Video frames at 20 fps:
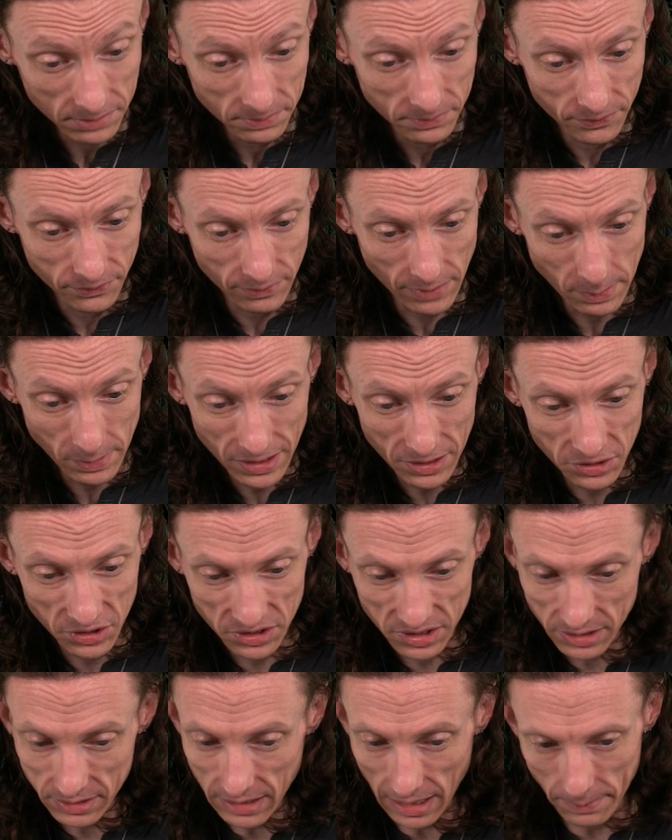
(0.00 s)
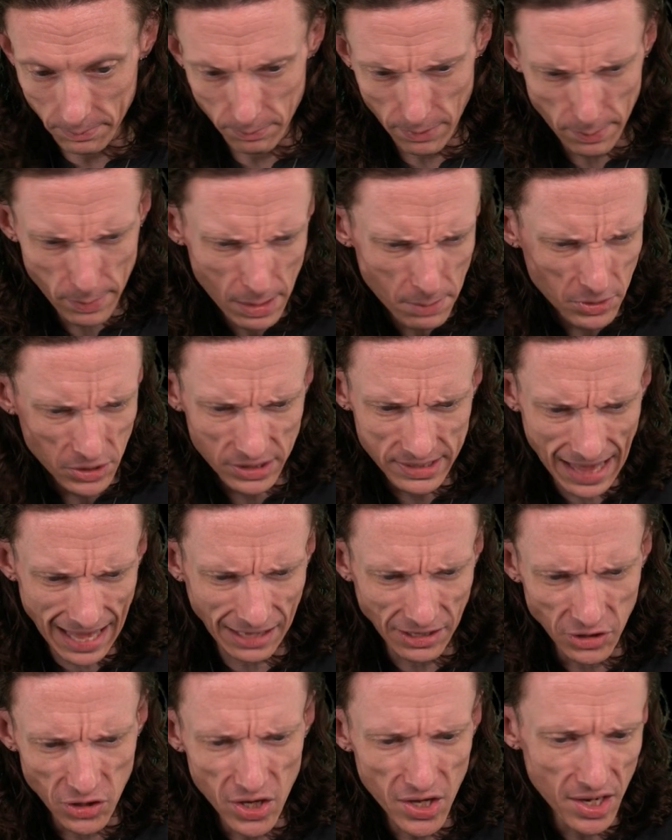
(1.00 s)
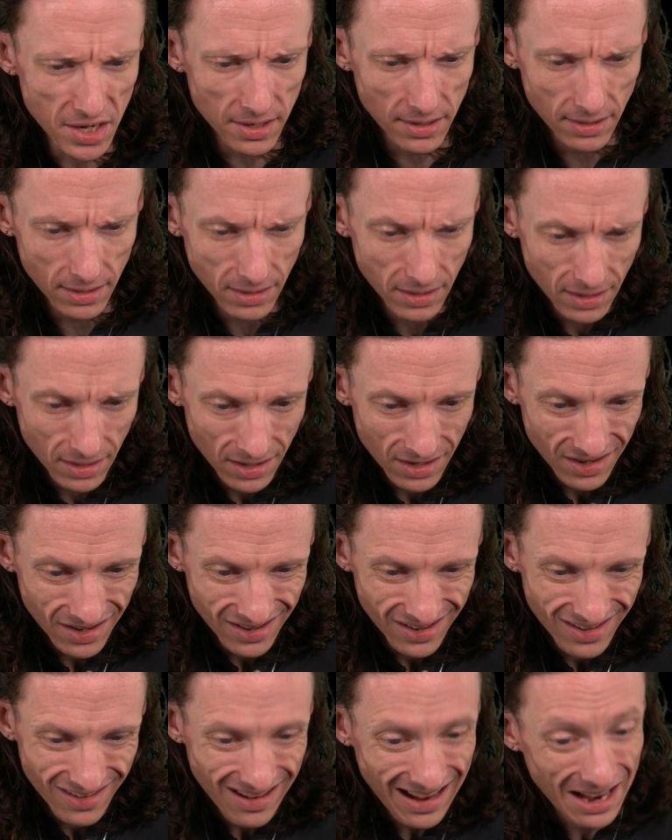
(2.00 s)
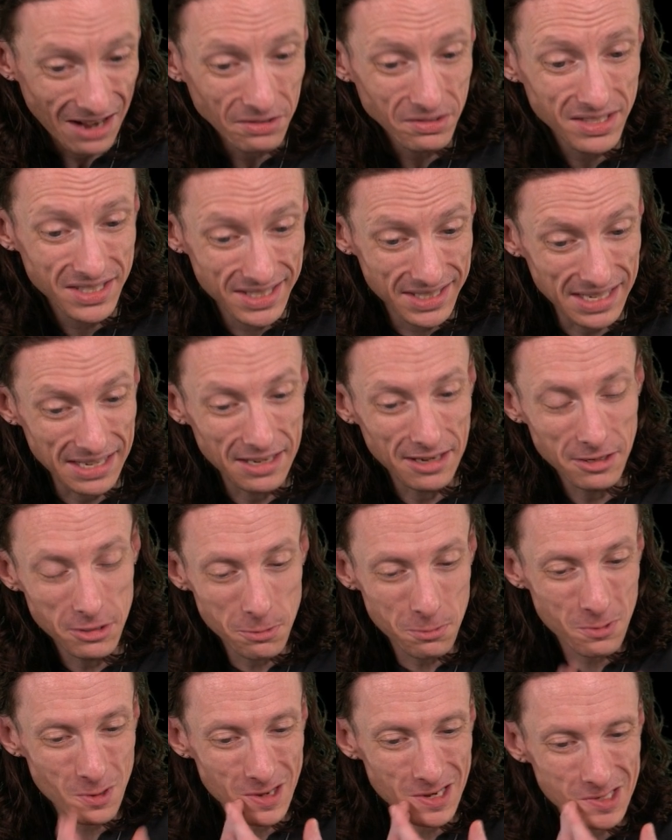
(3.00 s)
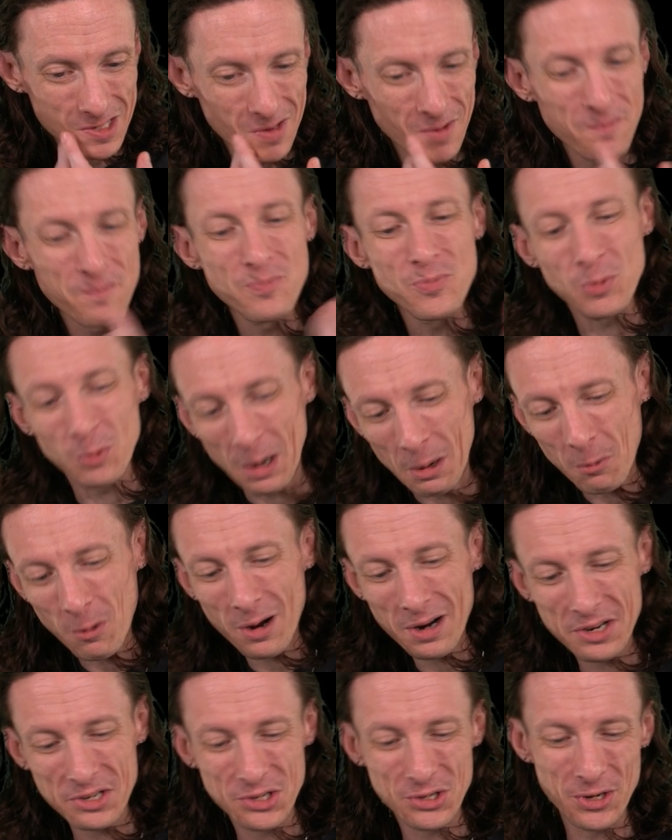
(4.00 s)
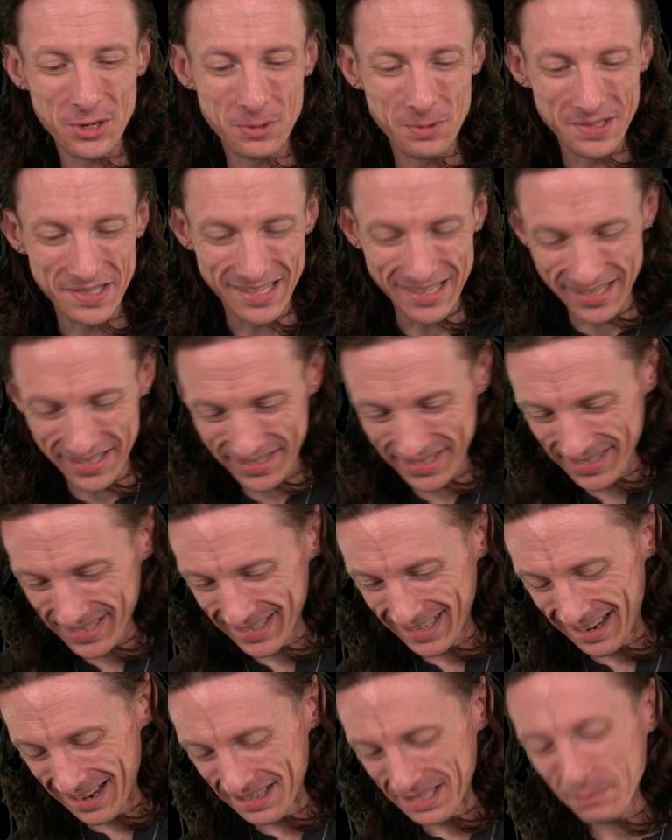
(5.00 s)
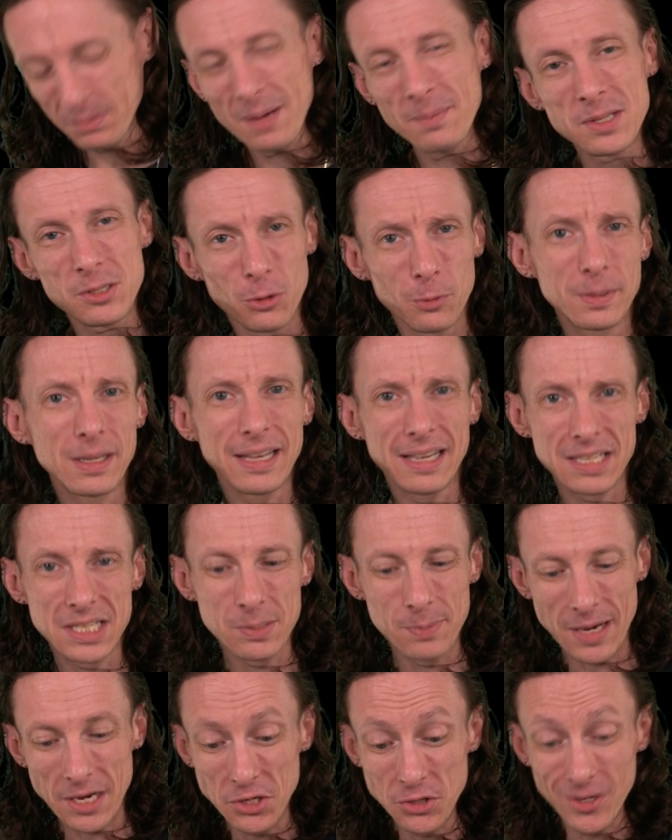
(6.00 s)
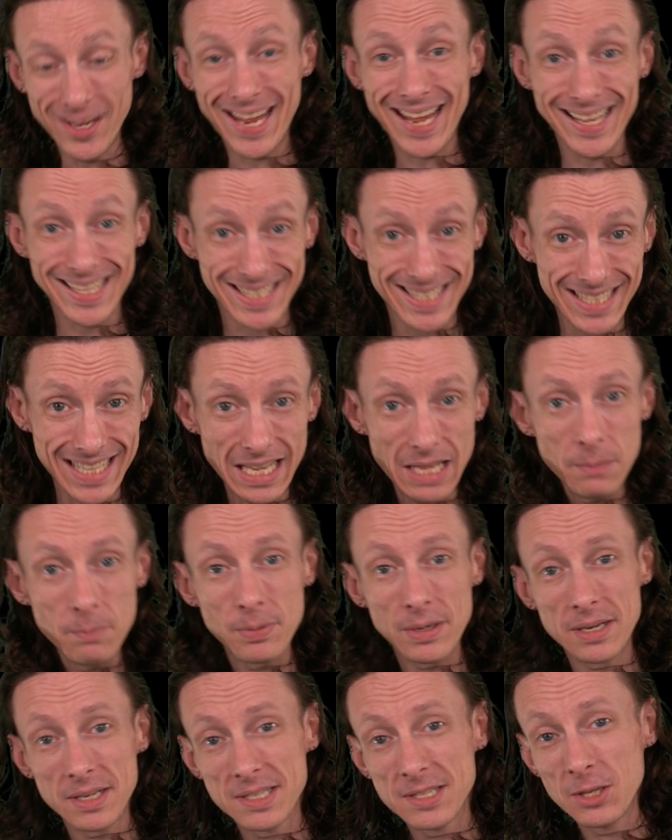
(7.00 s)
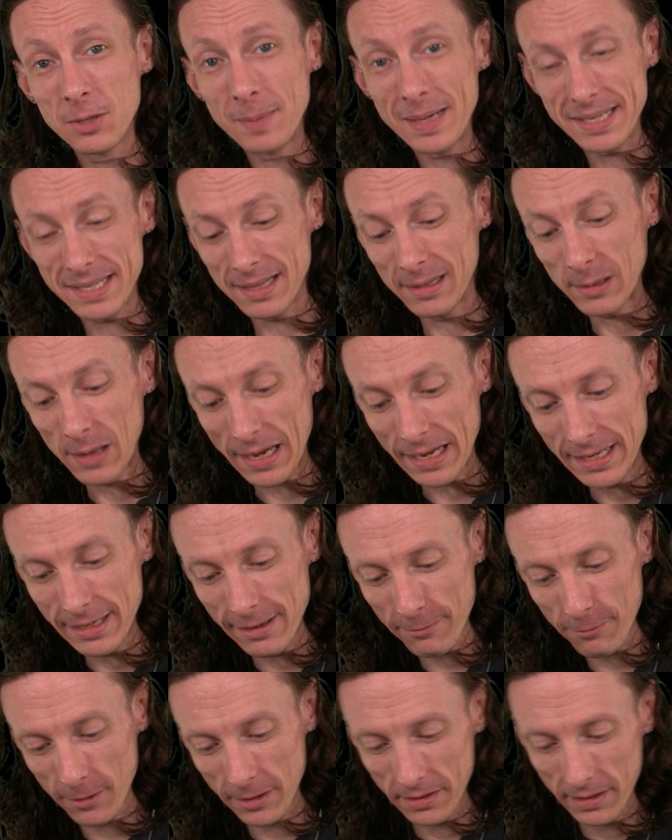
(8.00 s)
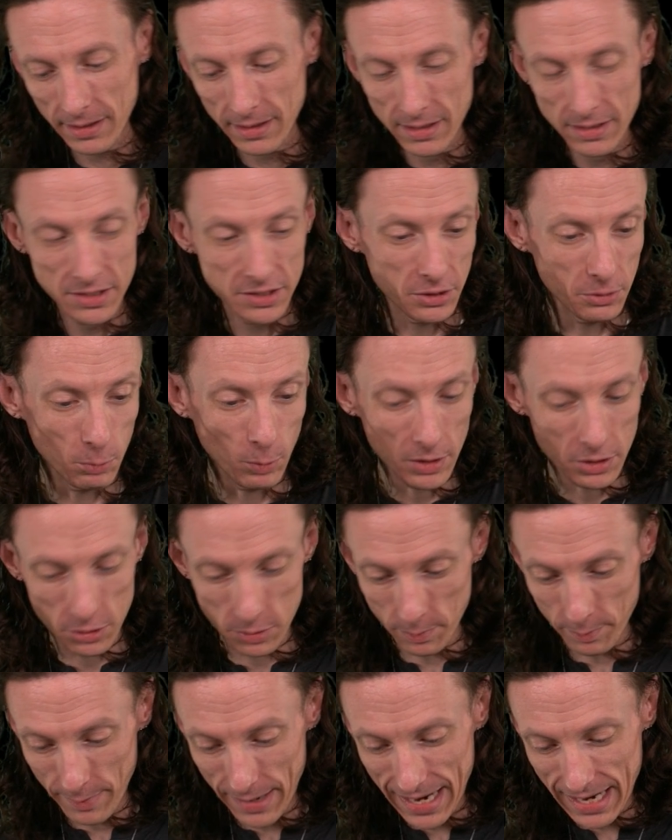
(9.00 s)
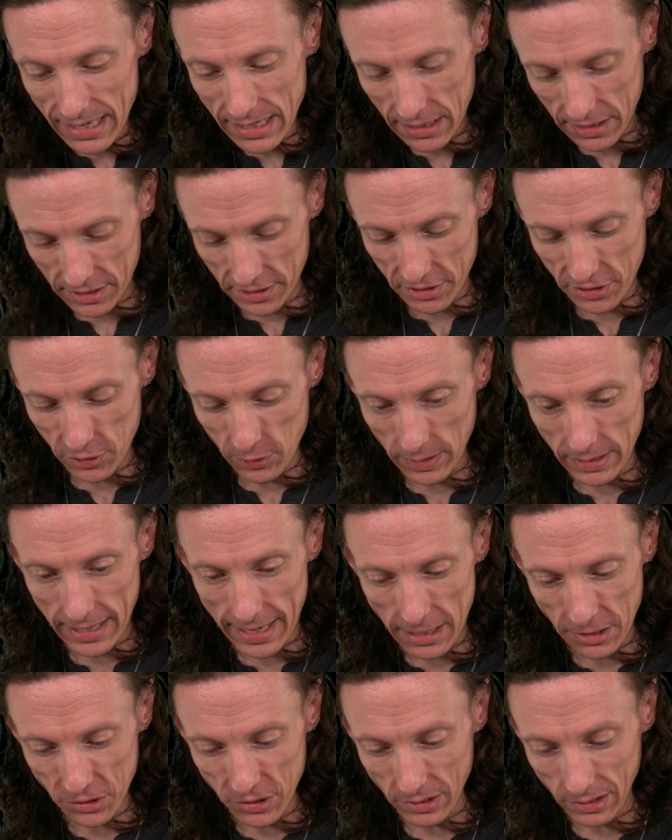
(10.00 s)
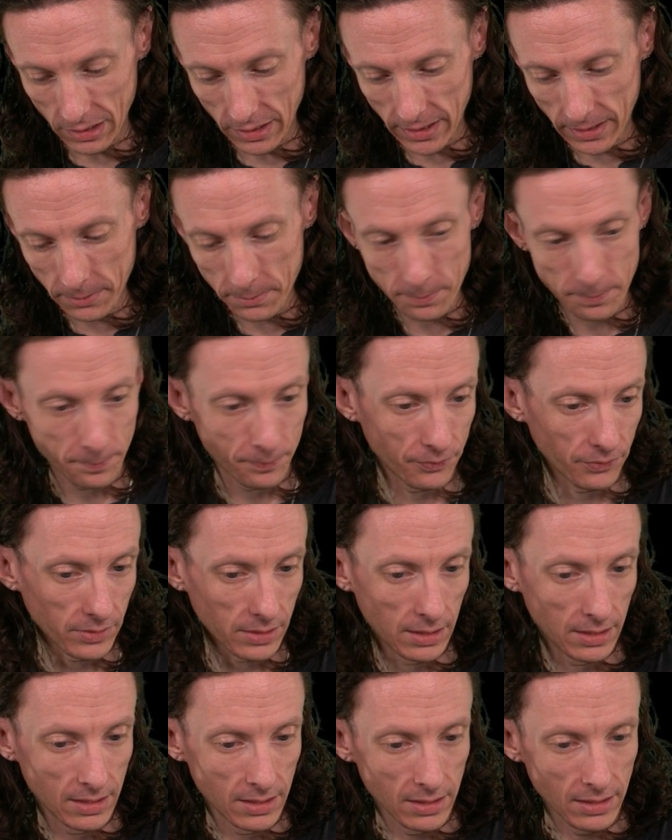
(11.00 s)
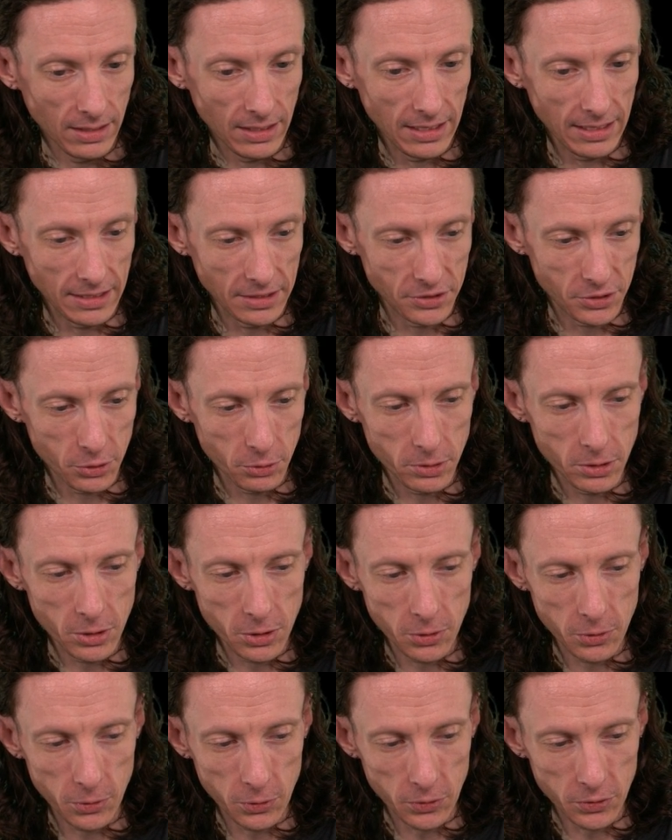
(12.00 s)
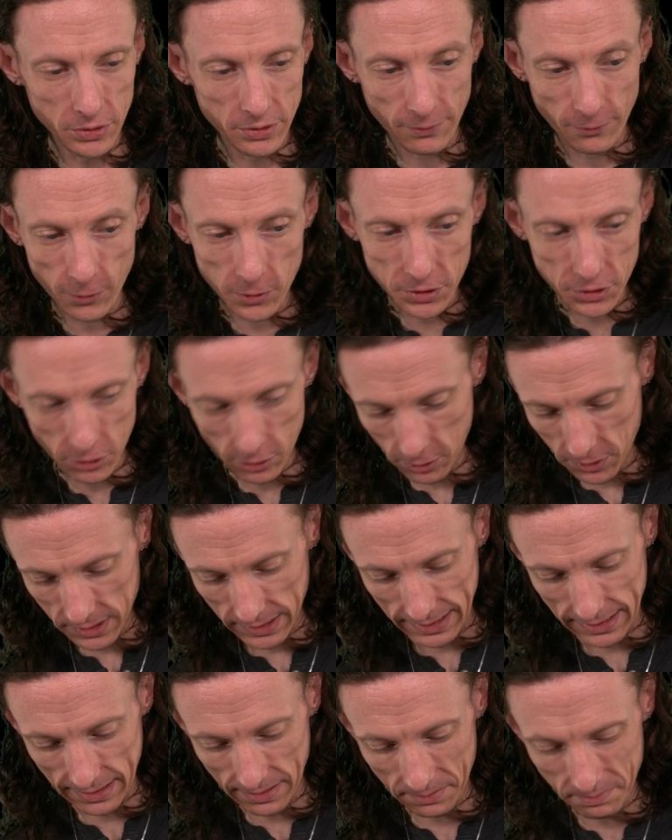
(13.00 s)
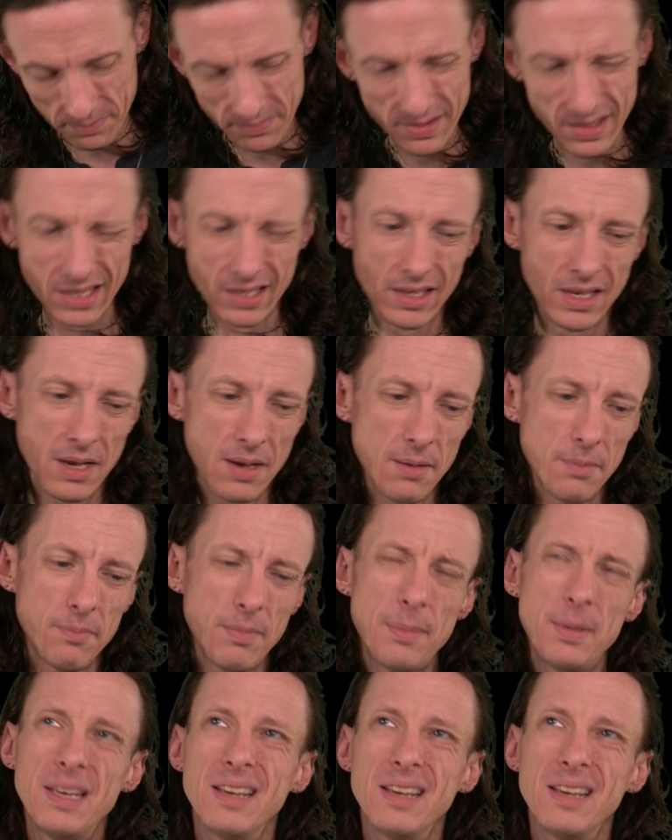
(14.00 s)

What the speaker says: maybe I'm just that good. I don't see any duplicates. What I wanted to show you is this. Sometimes there'll be like a space, you can't see it, but it still makes the line different. So what you may need to do occasionally is you'd use like you could